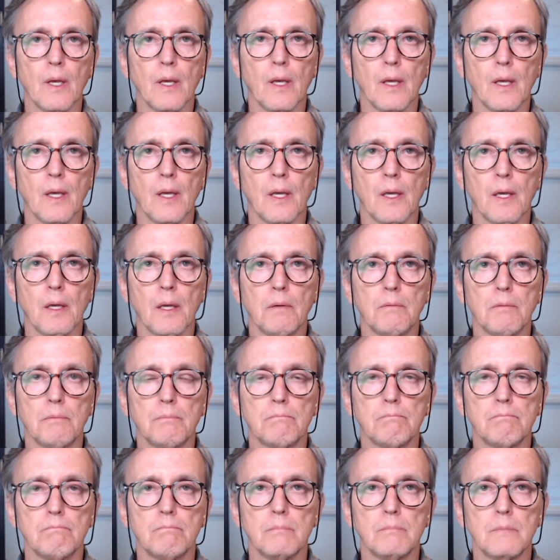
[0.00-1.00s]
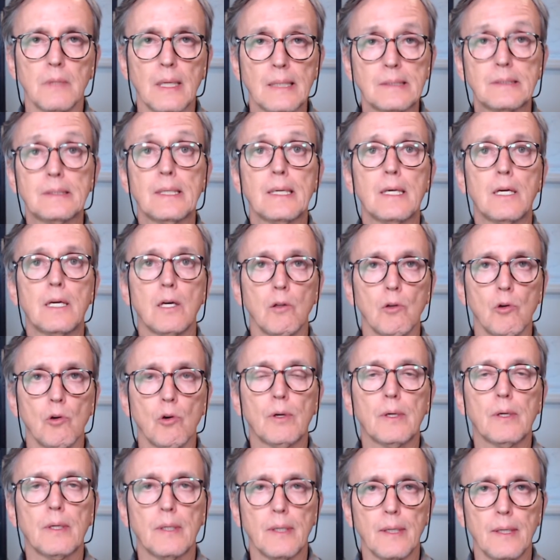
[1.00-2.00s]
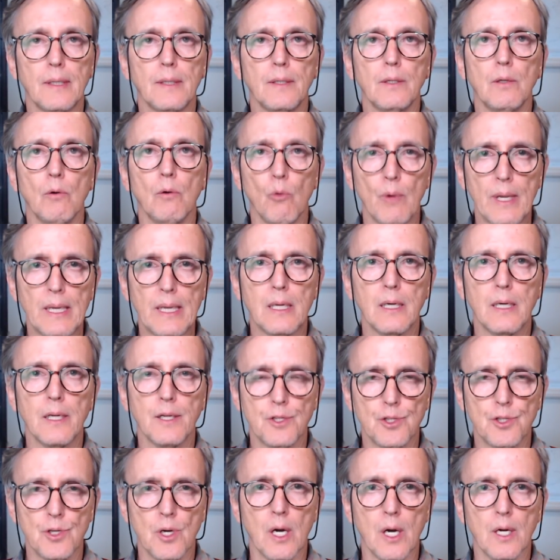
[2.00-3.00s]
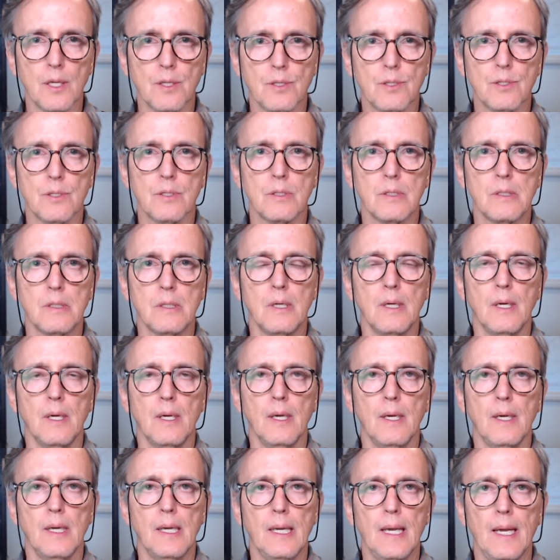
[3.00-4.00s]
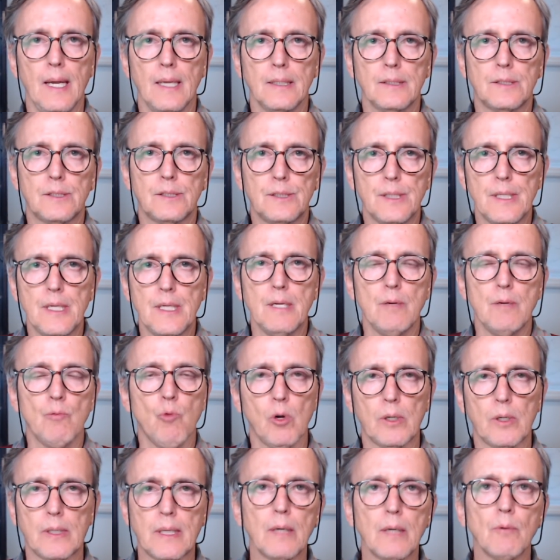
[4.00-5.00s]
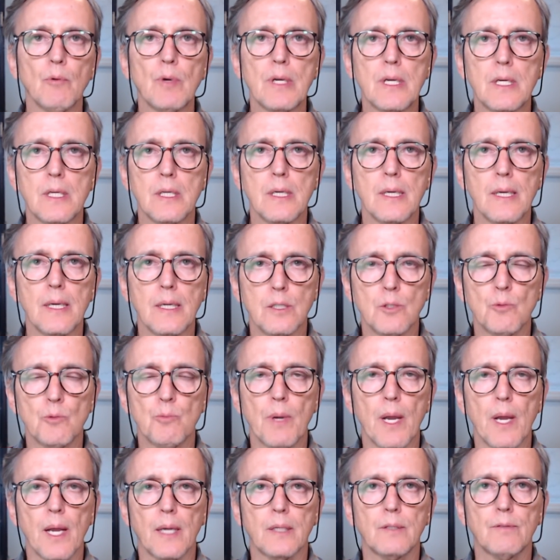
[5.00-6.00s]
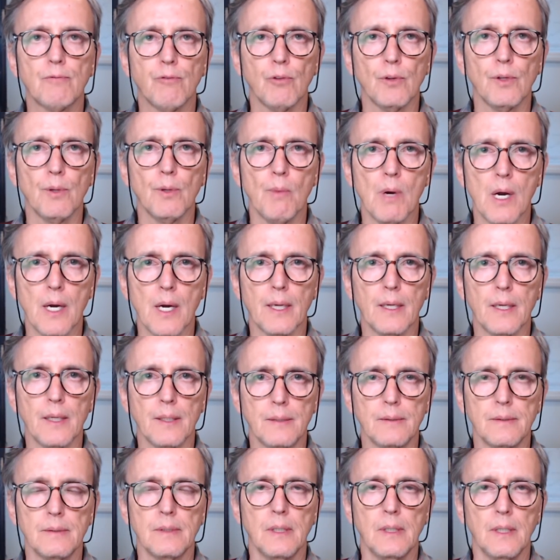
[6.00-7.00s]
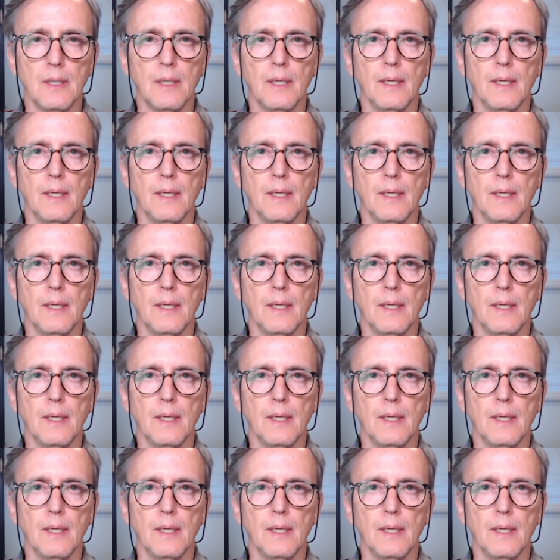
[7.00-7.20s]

let's take a look in the weekly charts and see what can we expect for the market